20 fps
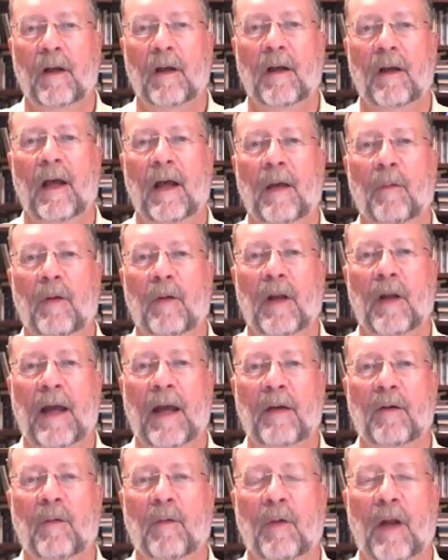And when
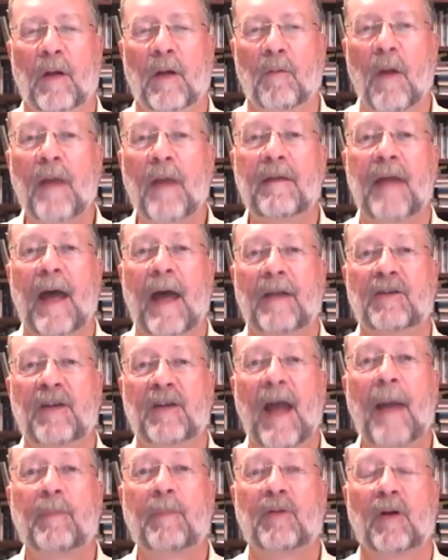I read that
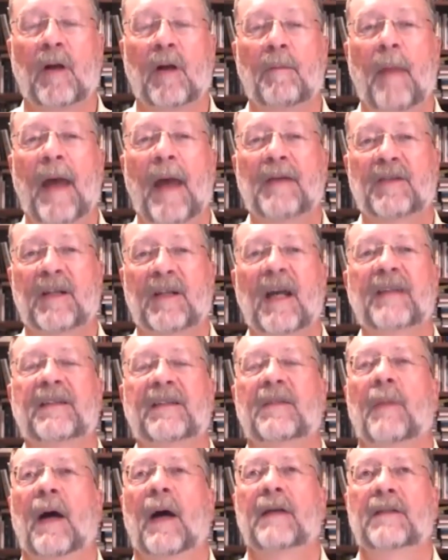chapter on mass
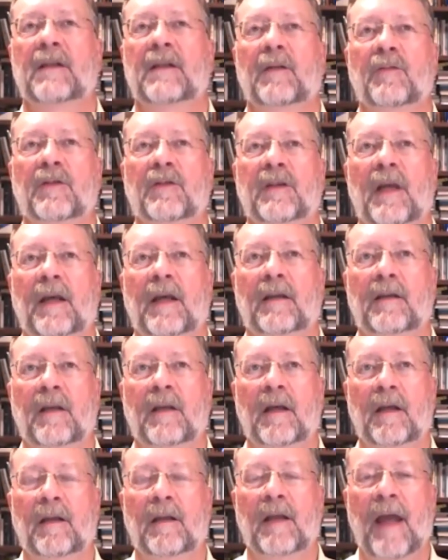customizing, it was like
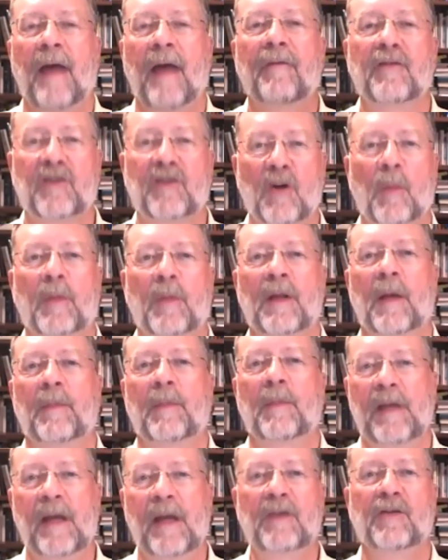the heavens opened up
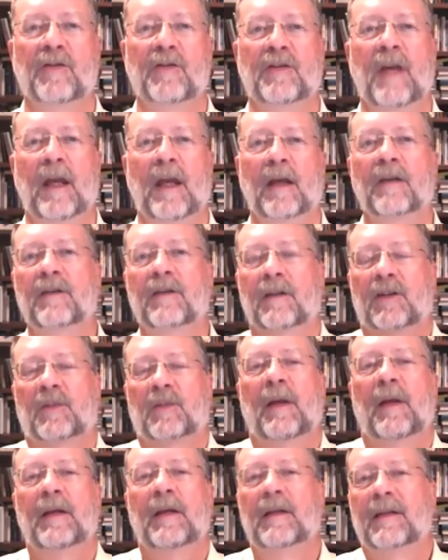and the angels sang, because it
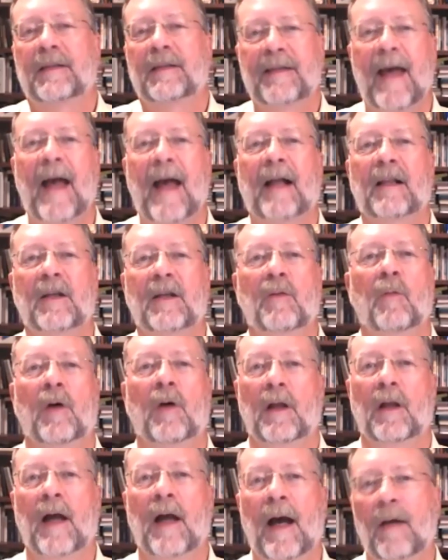explained exactly
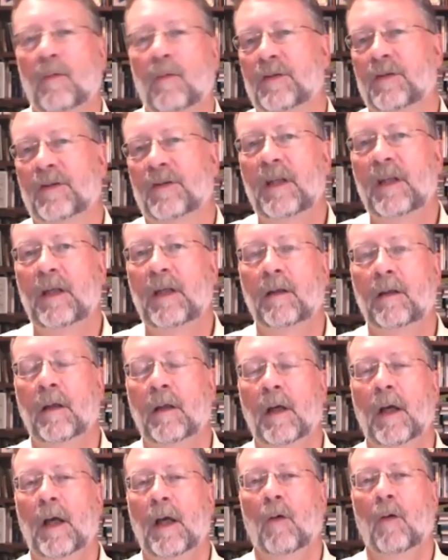what I was seeing
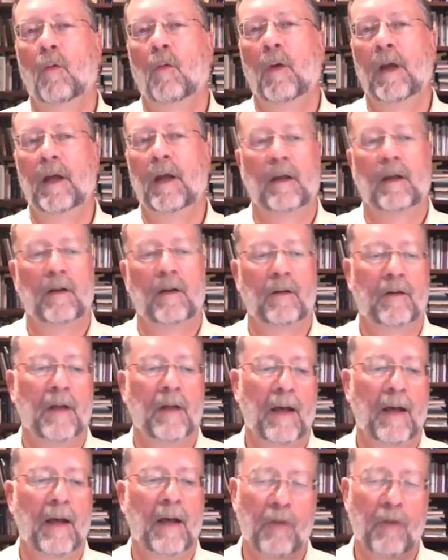with
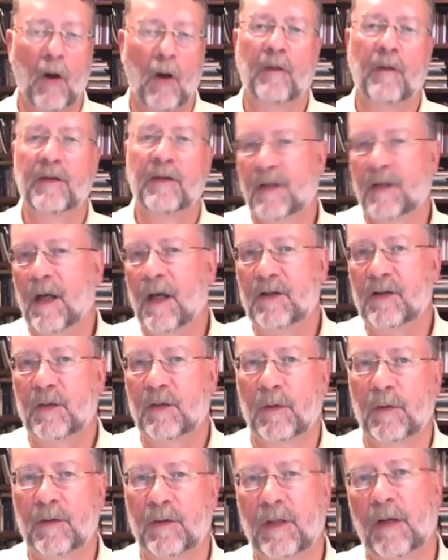all these
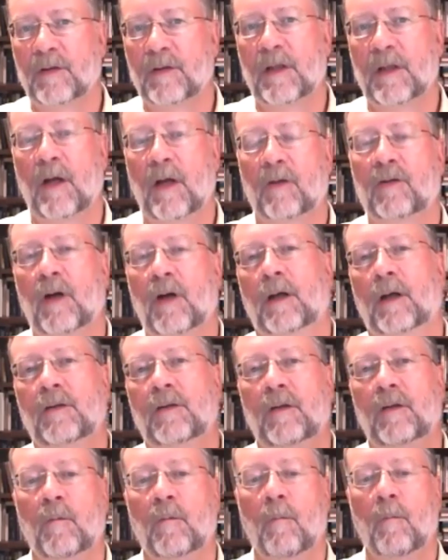customers I was now talking to.